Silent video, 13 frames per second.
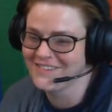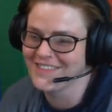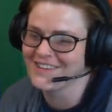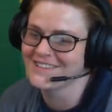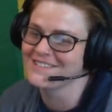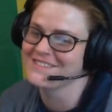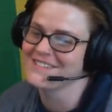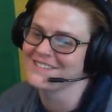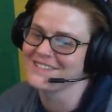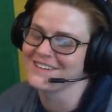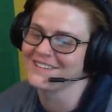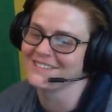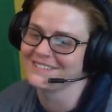those of you who
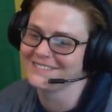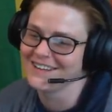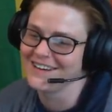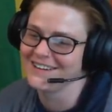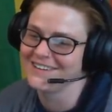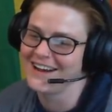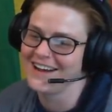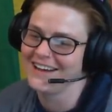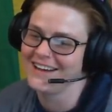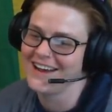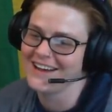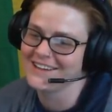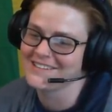don't know,
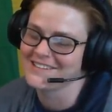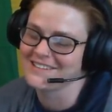I